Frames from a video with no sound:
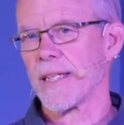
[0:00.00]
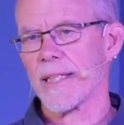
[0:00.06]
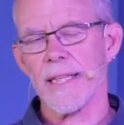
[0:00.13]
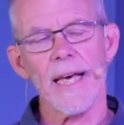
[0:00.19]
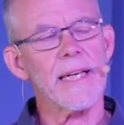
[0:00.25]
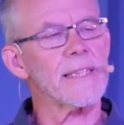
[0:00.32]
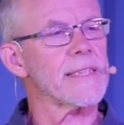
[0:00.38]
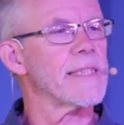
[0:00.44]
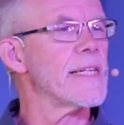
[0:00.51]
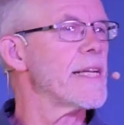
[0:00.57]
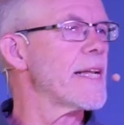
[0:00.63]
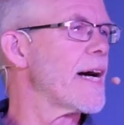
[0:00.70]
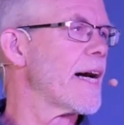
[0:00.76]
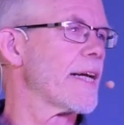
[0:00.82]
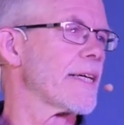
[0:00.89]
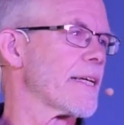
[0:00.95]
That is
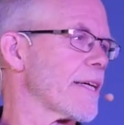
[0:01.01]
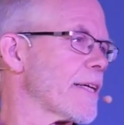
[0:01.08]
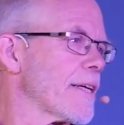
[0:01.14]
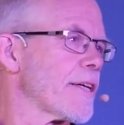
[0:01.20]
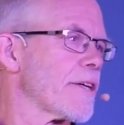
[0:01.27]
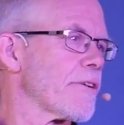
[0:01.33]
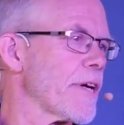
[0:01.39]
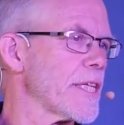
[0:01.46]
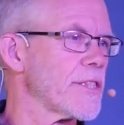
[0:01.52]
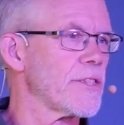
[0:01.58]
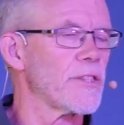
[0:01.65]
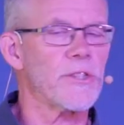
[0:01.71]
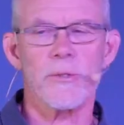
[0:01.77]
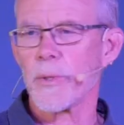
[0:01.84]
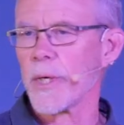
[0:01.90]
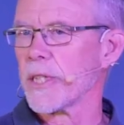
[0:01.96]
not a great
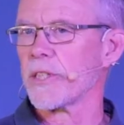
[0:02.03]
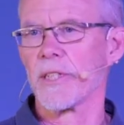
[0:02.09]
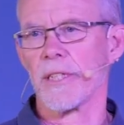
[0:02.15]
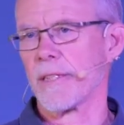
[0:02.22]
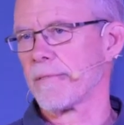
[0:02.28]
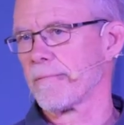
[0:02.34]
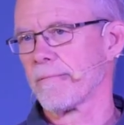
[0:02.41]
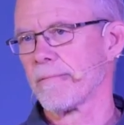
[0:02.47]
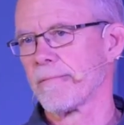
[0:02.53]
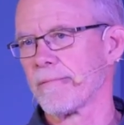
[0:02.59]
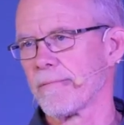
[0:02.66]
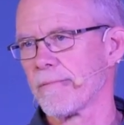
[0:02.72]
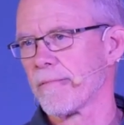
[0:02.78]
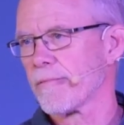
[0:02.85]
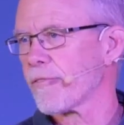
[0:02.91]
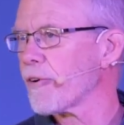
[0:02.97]
situation
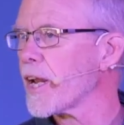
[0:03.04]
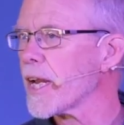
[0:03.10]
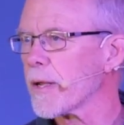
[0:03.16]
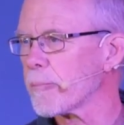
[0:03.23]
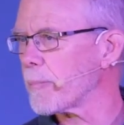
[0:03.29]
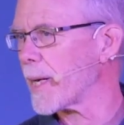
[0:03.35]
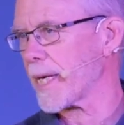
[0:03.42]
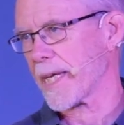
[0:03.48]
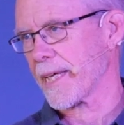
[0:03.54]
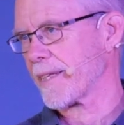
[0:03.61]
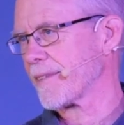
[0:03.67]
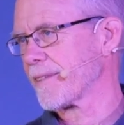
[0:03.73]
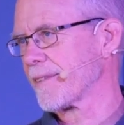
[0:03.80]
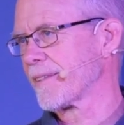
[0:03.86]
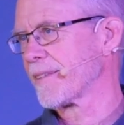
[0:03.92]
for anybody.